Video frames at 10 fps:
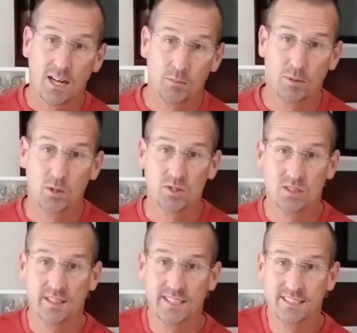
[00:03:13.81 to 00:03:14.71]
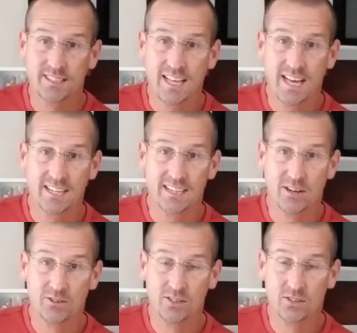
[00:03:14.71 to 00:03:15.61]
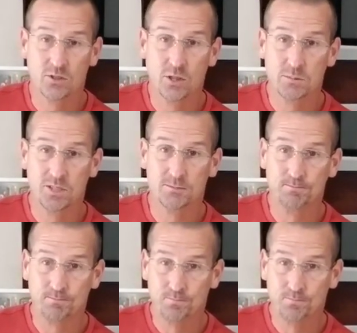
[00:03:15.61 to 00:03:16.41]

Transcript: I'll post a link to that down in the description.